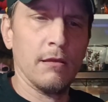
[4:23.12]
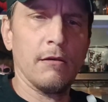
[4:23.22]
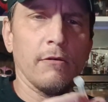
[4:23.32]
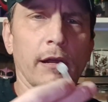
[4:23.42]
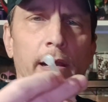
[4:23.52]

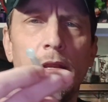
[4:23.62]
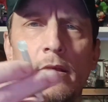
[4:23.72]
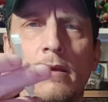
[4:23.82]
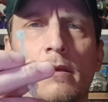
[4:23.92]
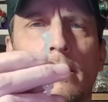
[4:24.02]
All right.
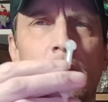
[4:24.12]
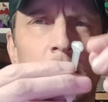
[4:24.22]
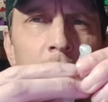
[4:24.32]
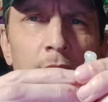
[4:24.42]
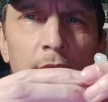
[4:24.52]

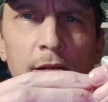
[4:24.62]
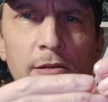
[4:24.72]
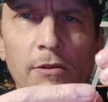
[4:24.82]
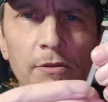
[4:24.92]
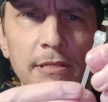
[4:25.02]
Here's
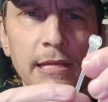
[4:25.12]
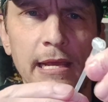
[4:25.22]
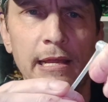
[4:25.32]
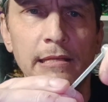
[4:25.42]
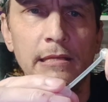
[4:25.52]
our little
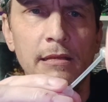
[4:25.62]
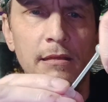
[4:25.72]
stands.